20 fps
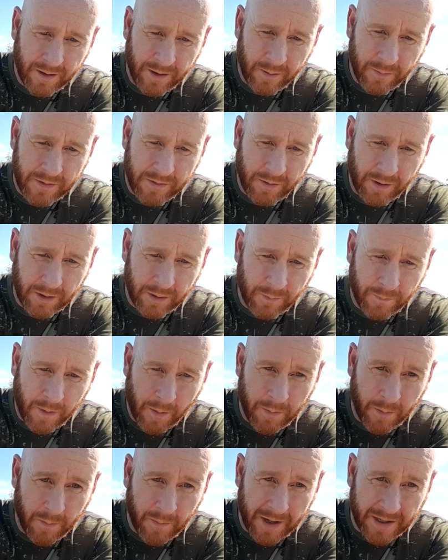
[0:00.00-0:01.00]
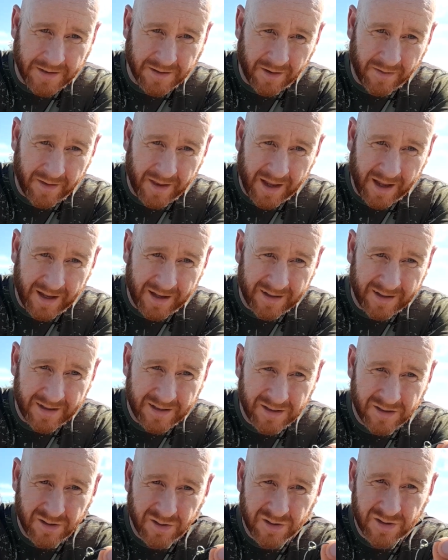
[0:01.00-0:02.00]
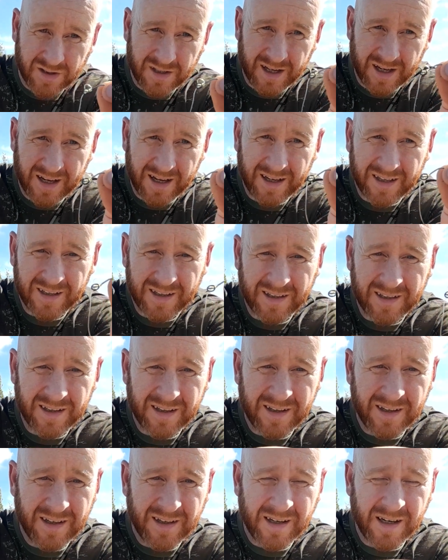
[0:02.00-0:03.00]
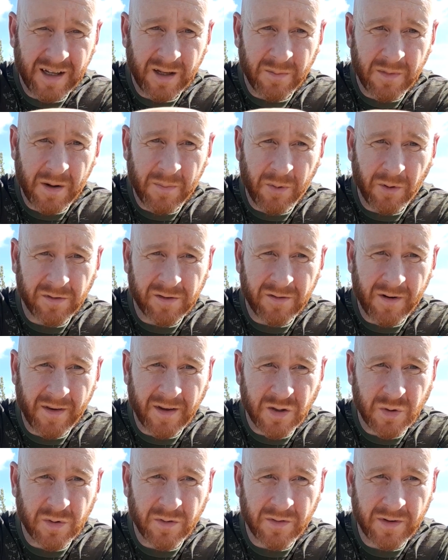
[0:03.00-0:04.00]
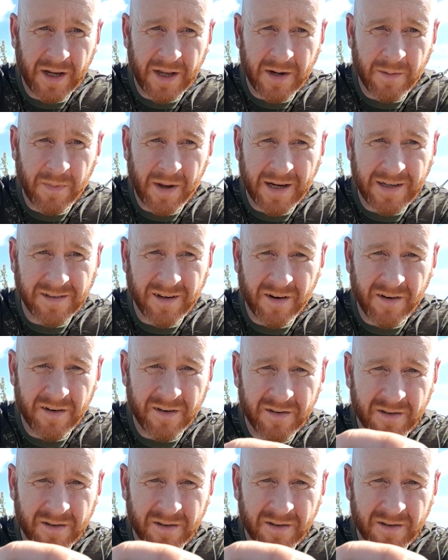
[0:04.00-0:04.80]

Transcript: When you've got a little pop-up bait on there, it's just a little bit of putty around that serviette and a bait on.